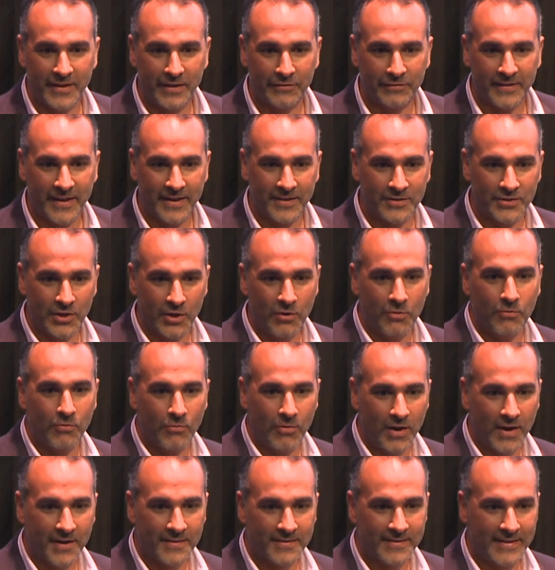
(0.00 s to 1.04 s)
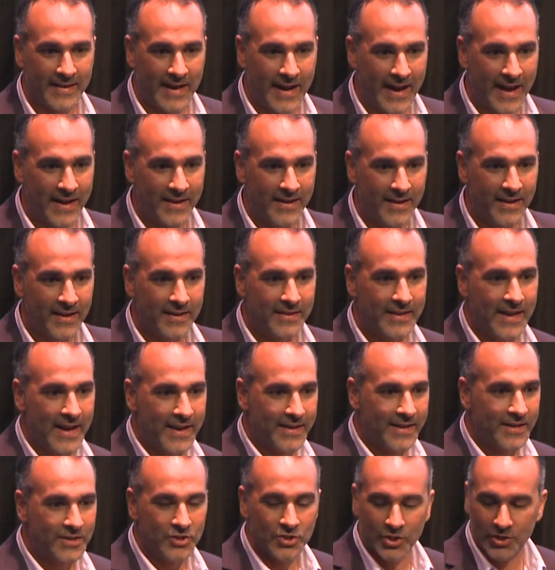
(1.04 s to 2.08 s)
if they don't want that, that
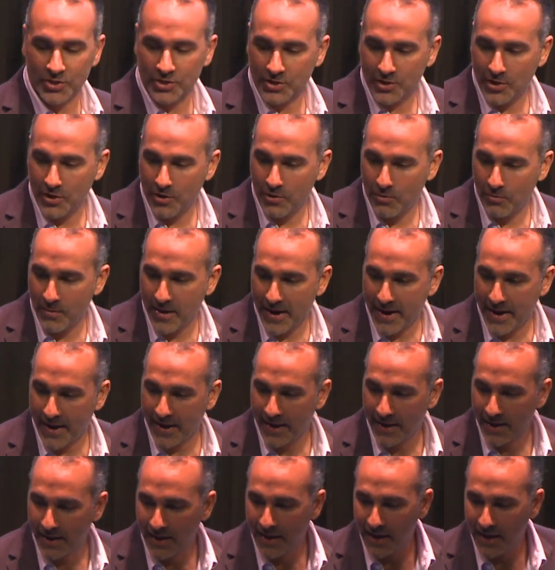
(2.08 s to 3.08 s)
can just go away.